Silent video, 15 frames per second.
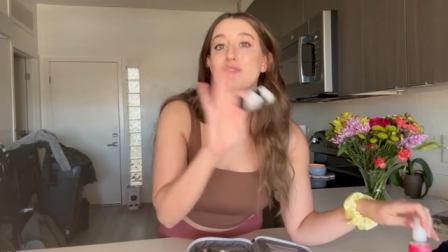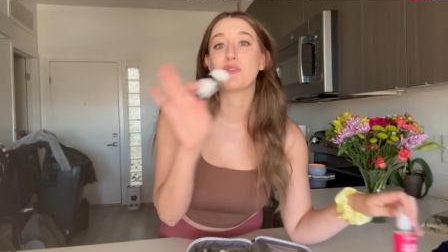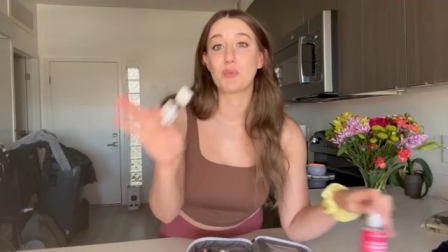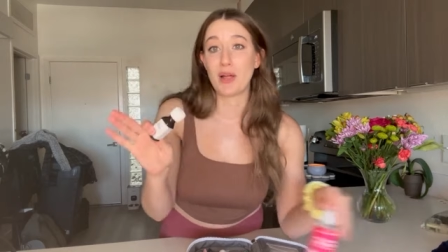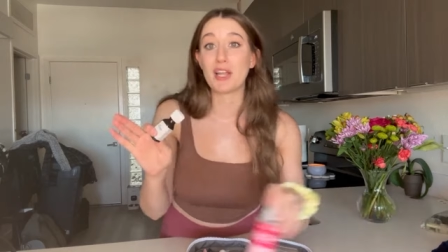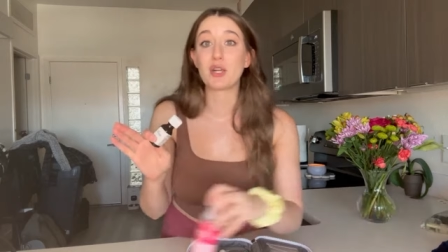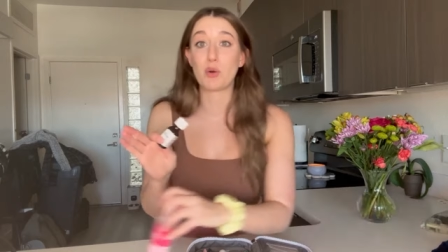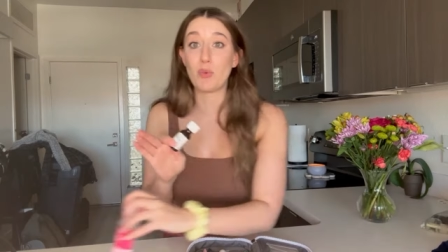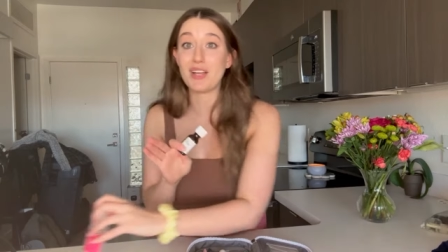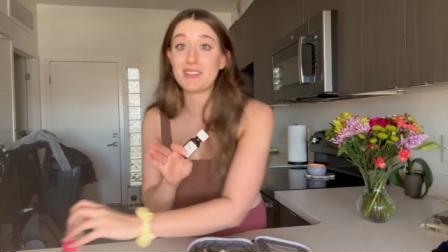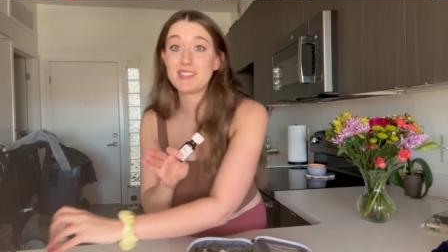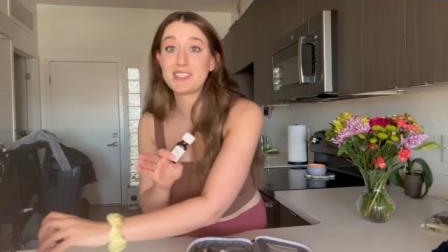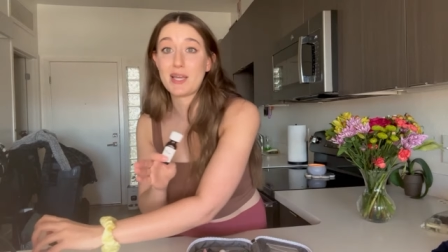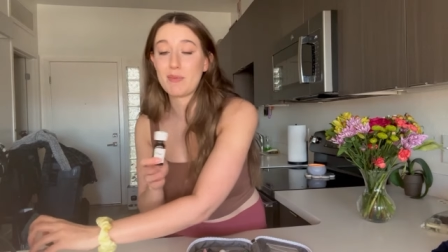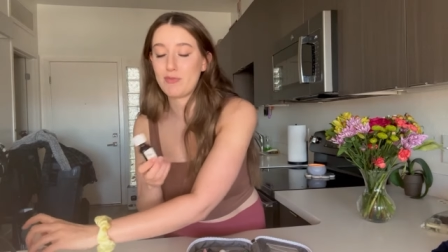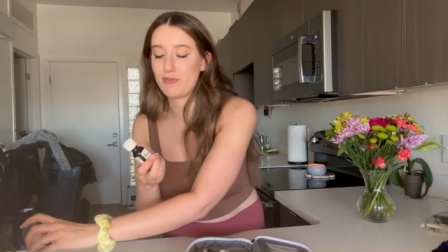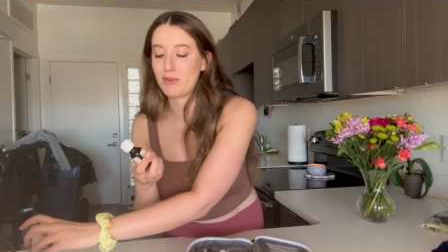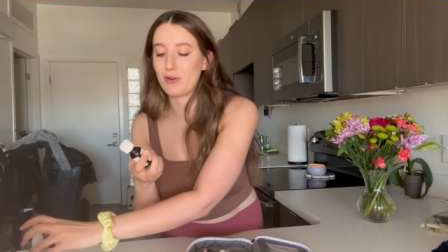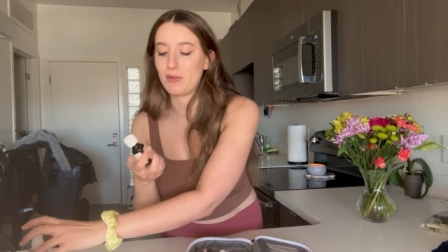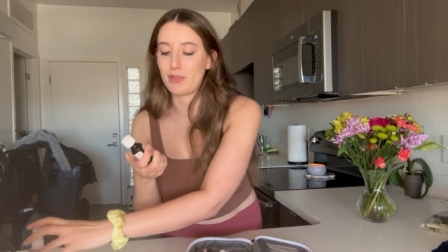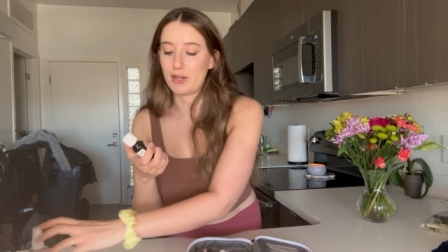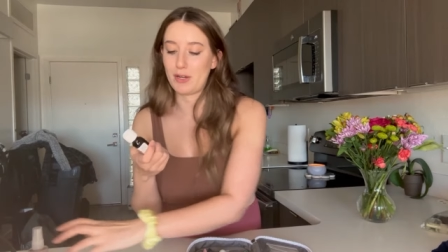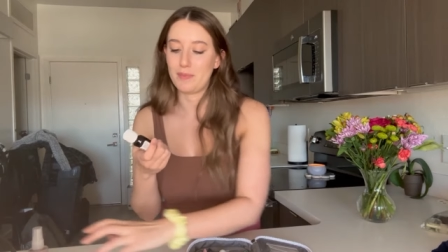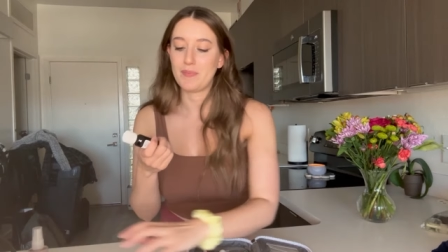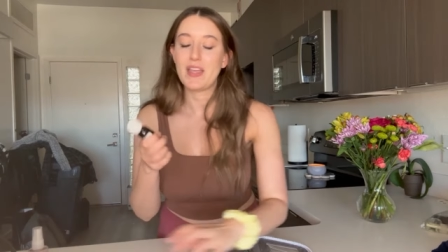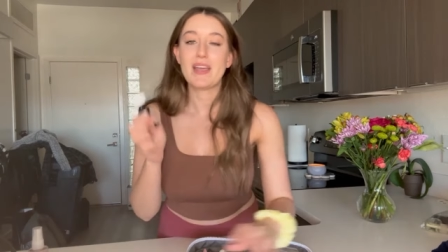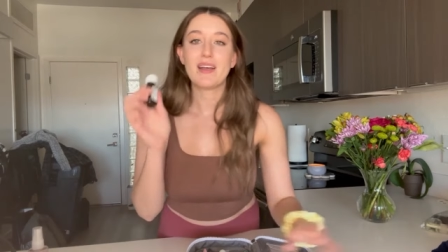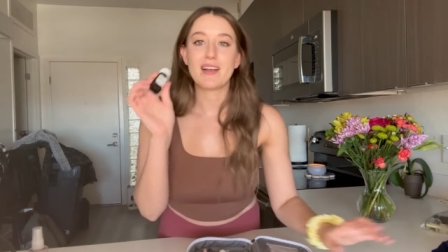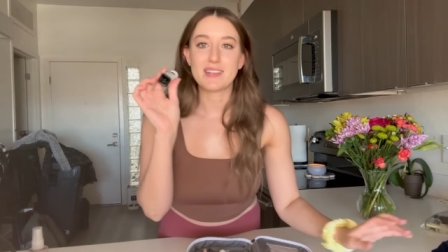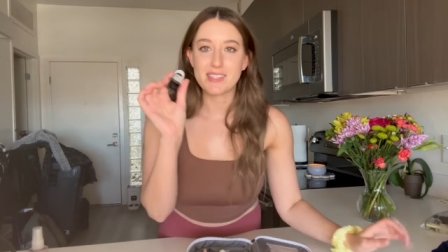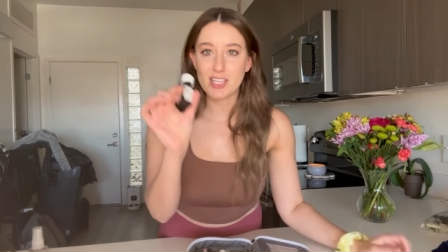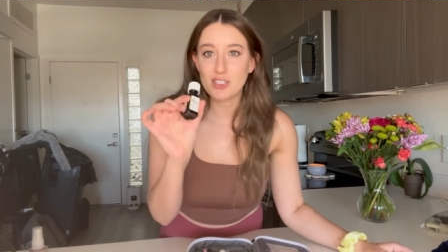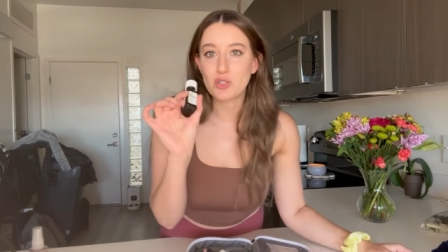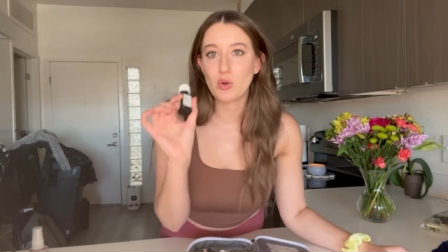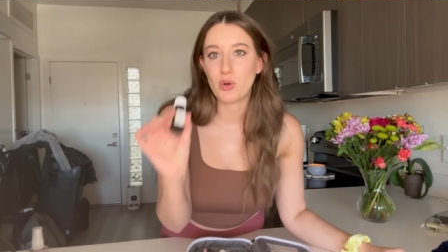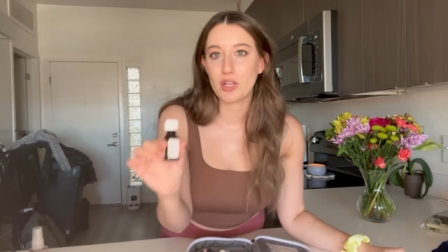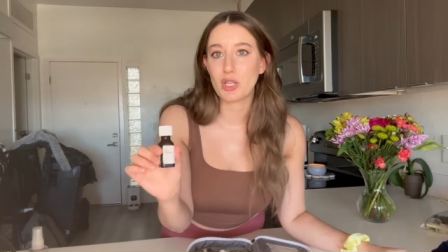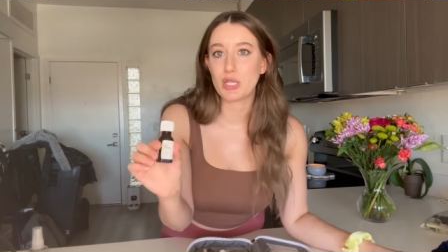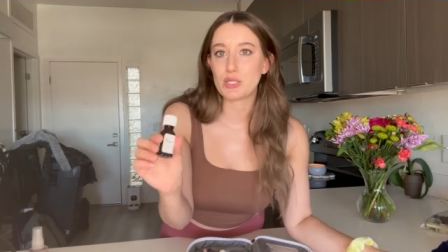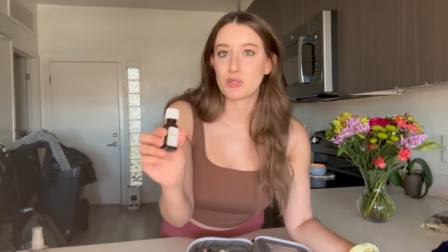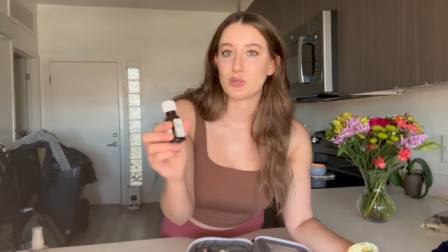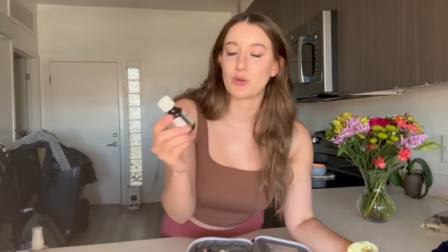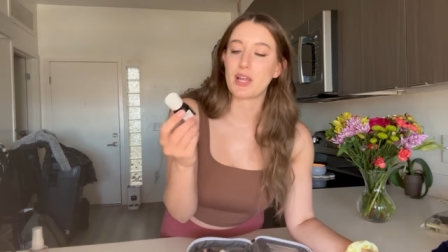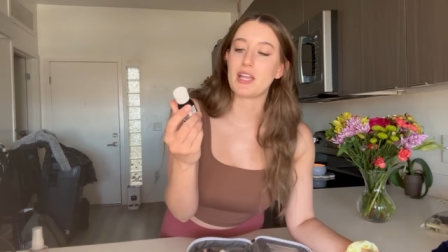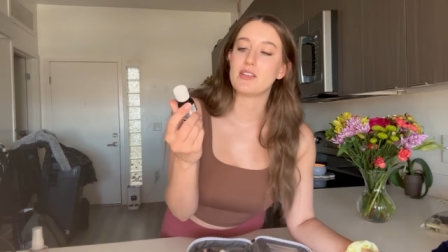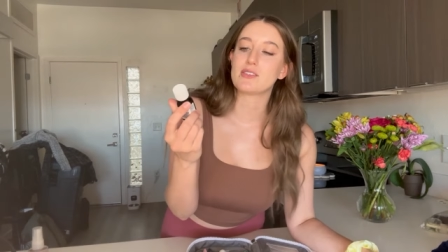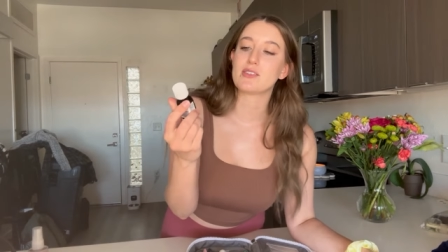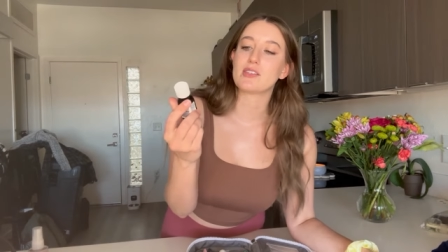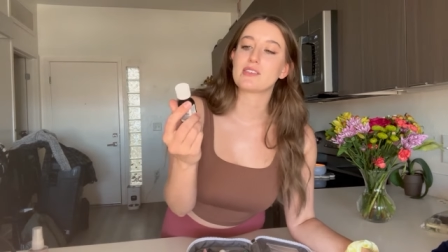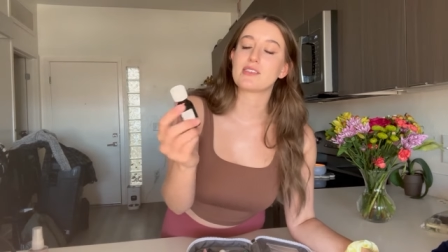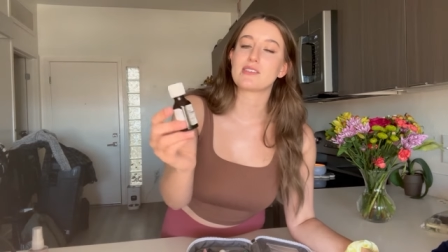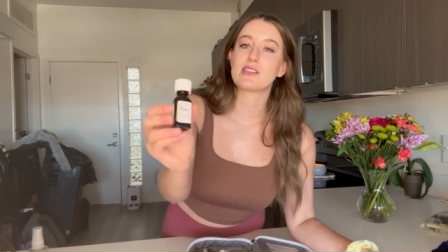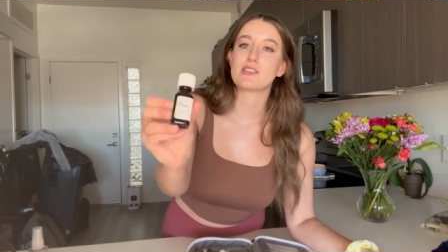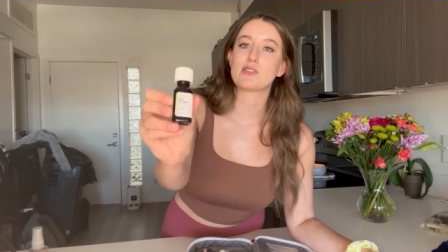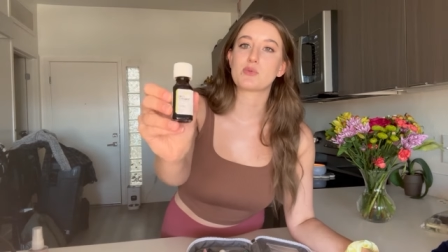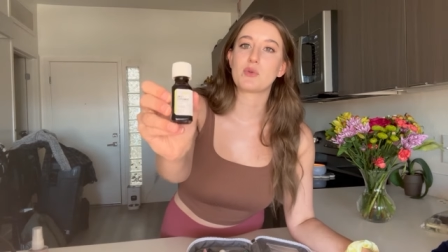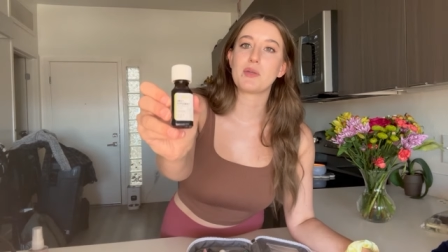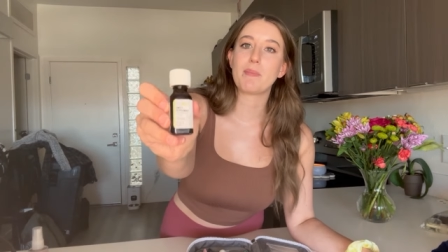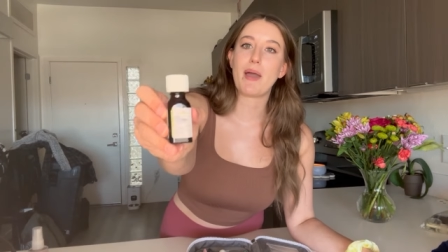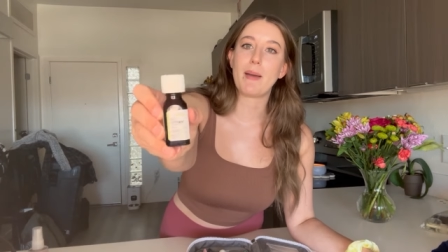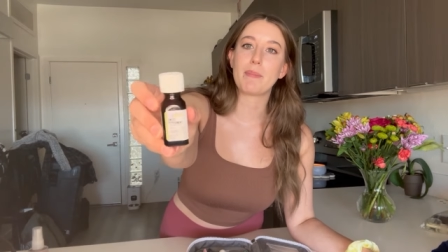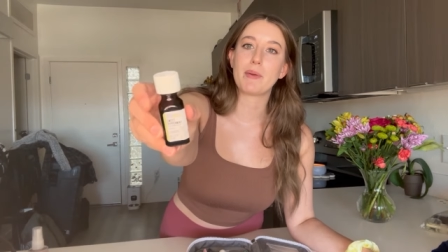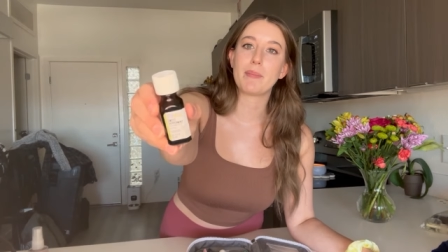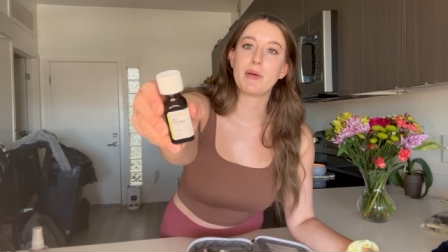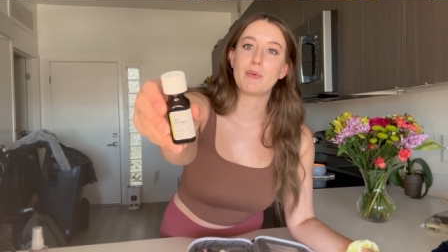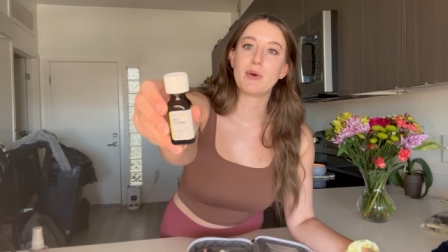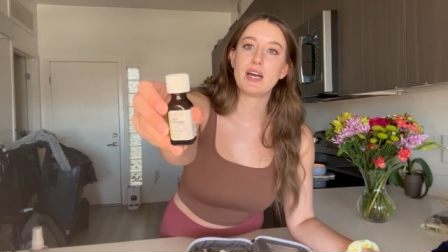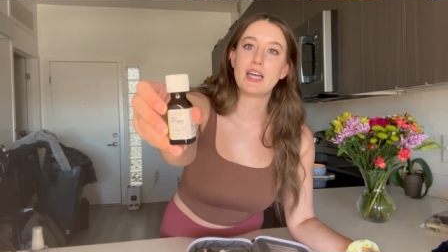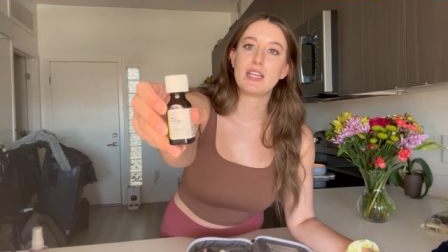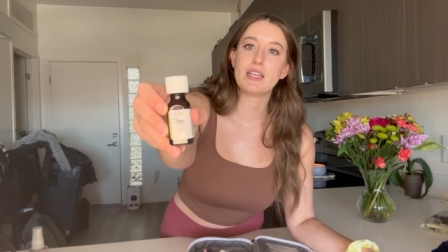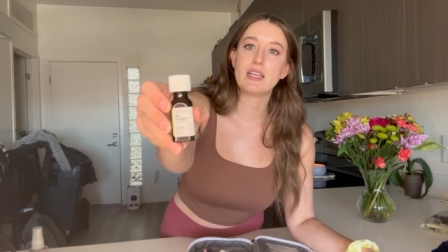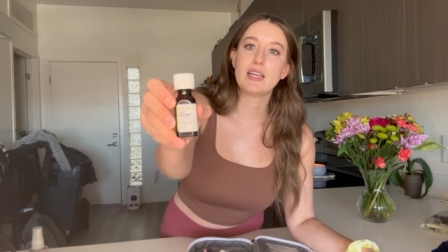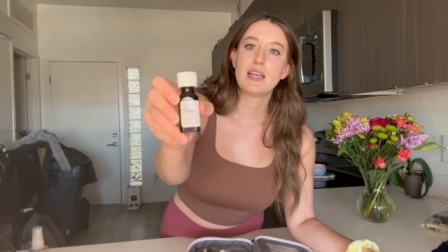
If you want to go one step further, essential oil is great. So this is a sweet peppermint one.